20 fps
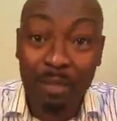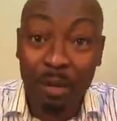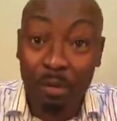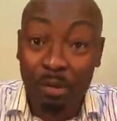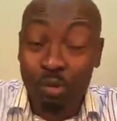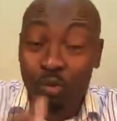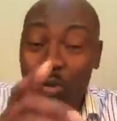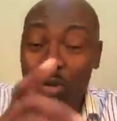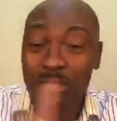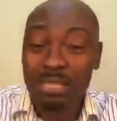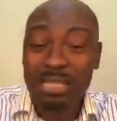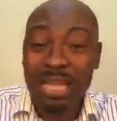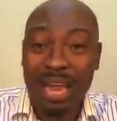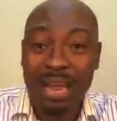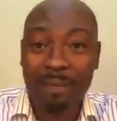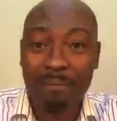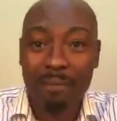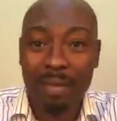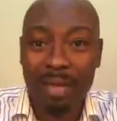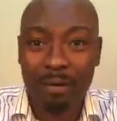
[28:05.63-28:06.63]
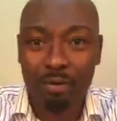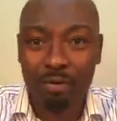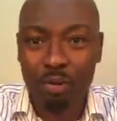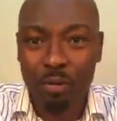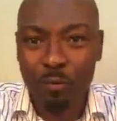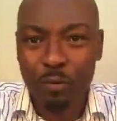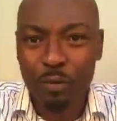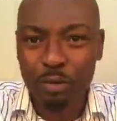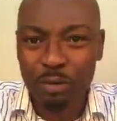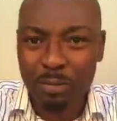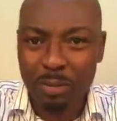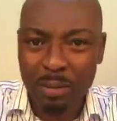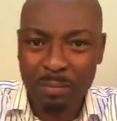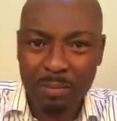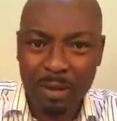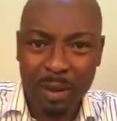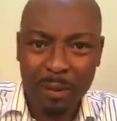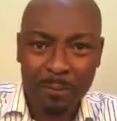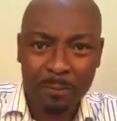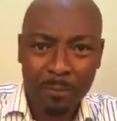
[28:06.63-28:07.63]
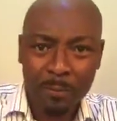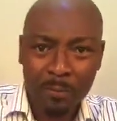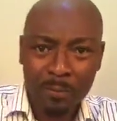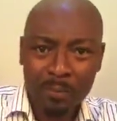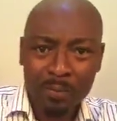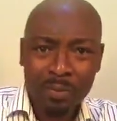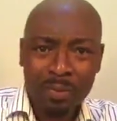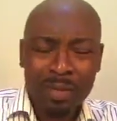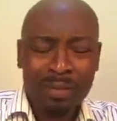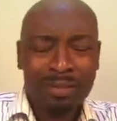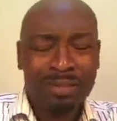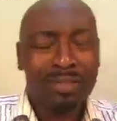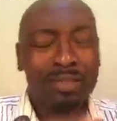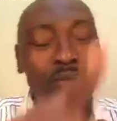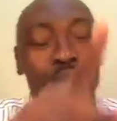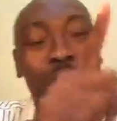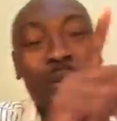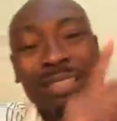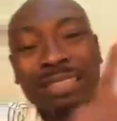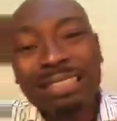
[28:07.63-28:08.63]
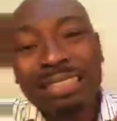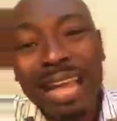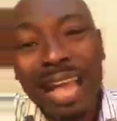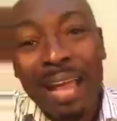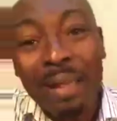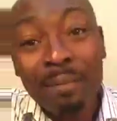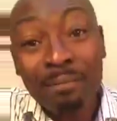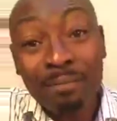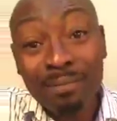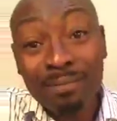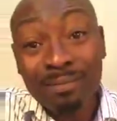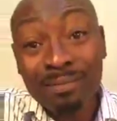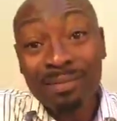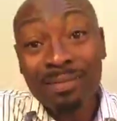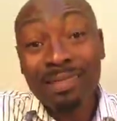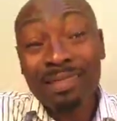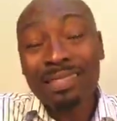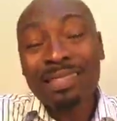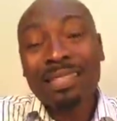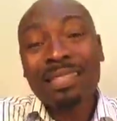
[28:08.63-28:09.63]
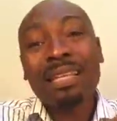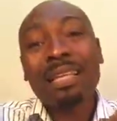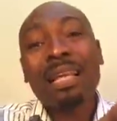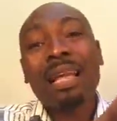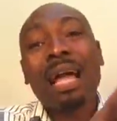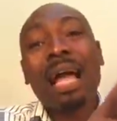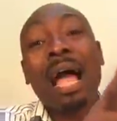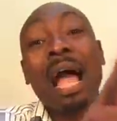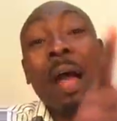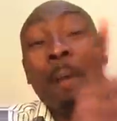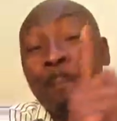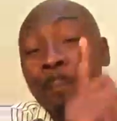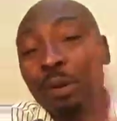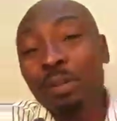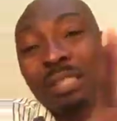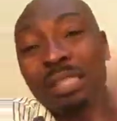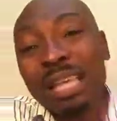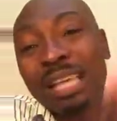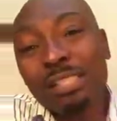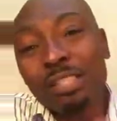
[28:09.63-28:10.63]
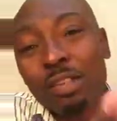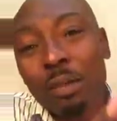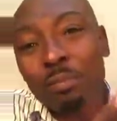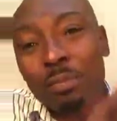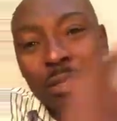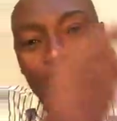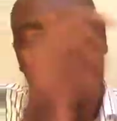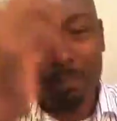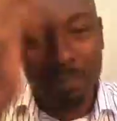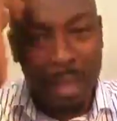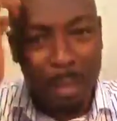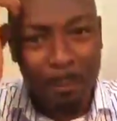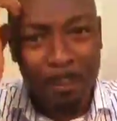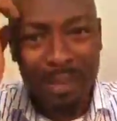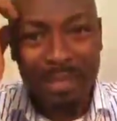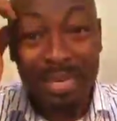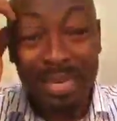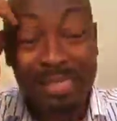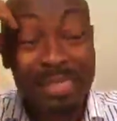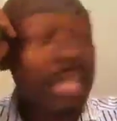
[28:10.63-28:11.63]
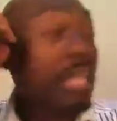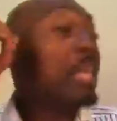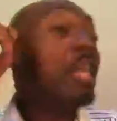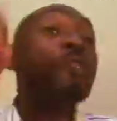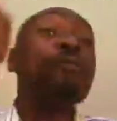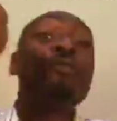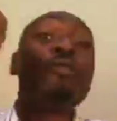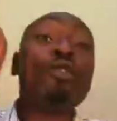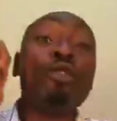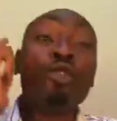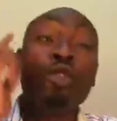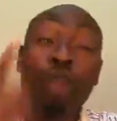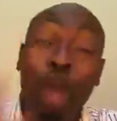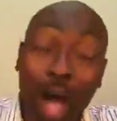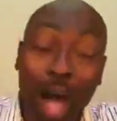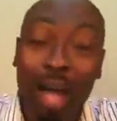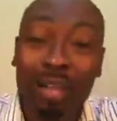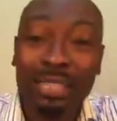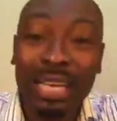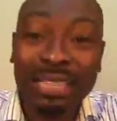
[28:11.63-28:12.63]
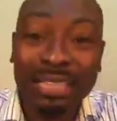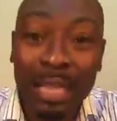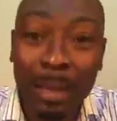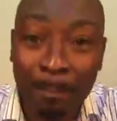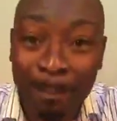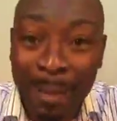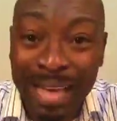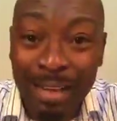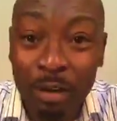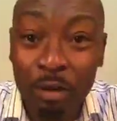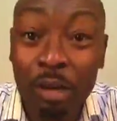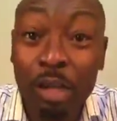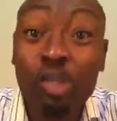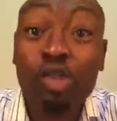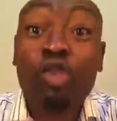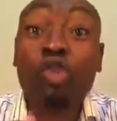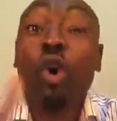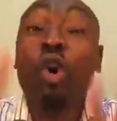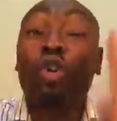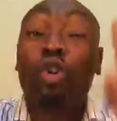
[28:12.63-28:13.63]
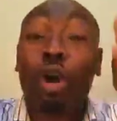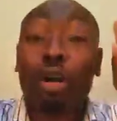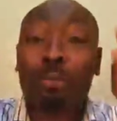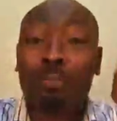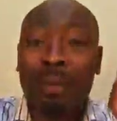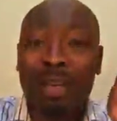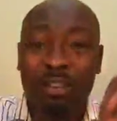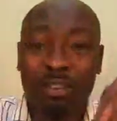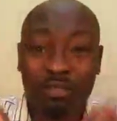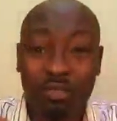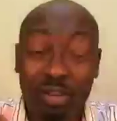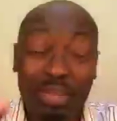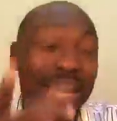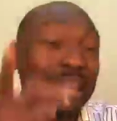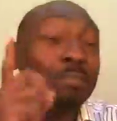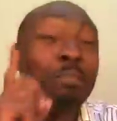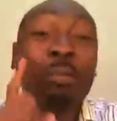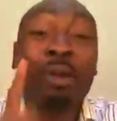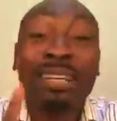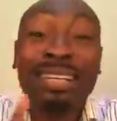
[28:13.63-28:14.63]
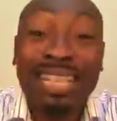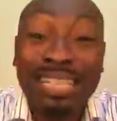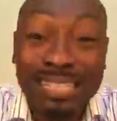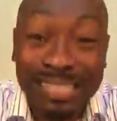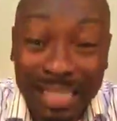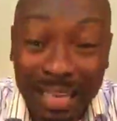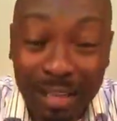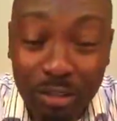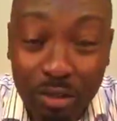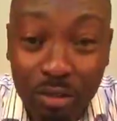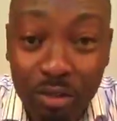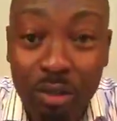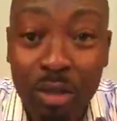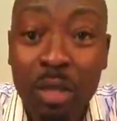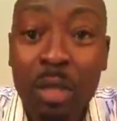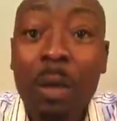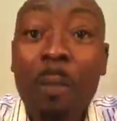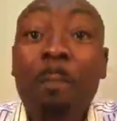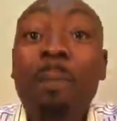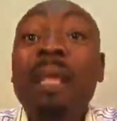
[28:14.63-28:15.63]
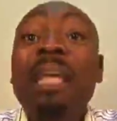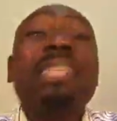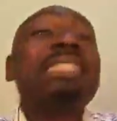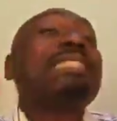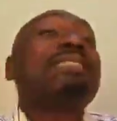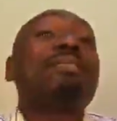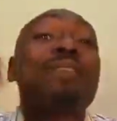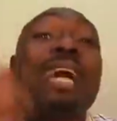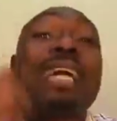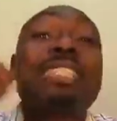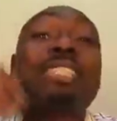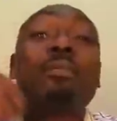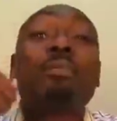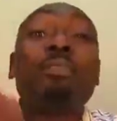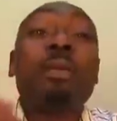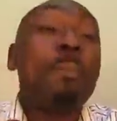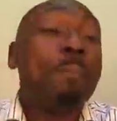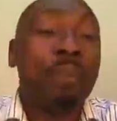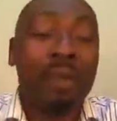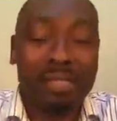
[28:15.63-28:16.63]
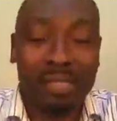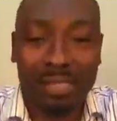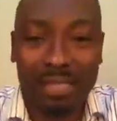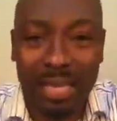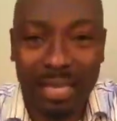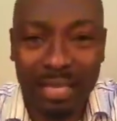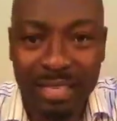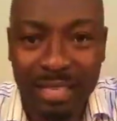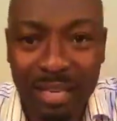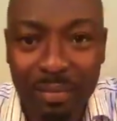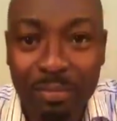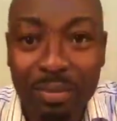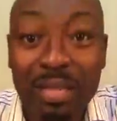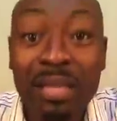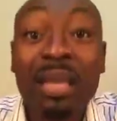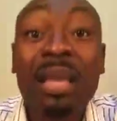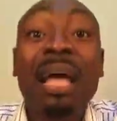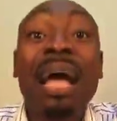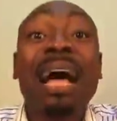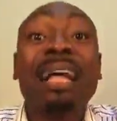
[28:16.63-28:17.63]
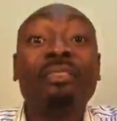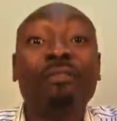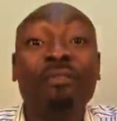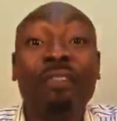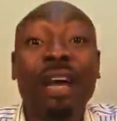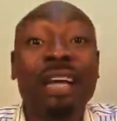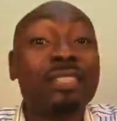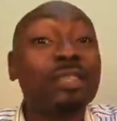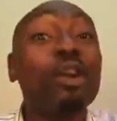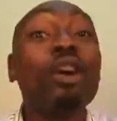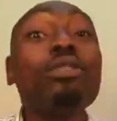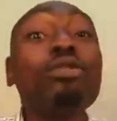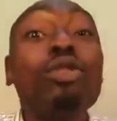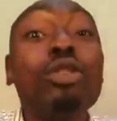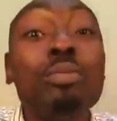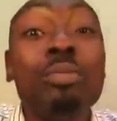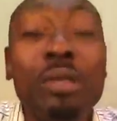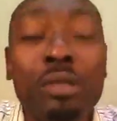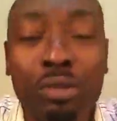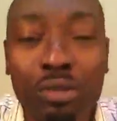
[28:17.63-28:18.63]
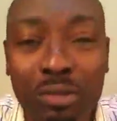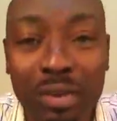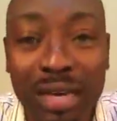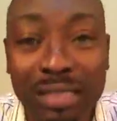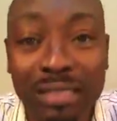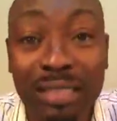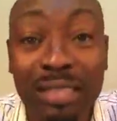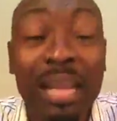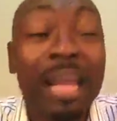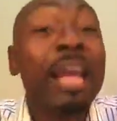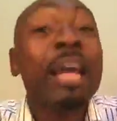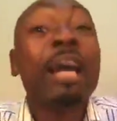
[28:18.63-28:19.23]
There was one time, I don't know if you remember. One time, I posted something on my page. I said, if you know that a so-called man of God had molested you, please write me personally. Let me advise. God told me to write it.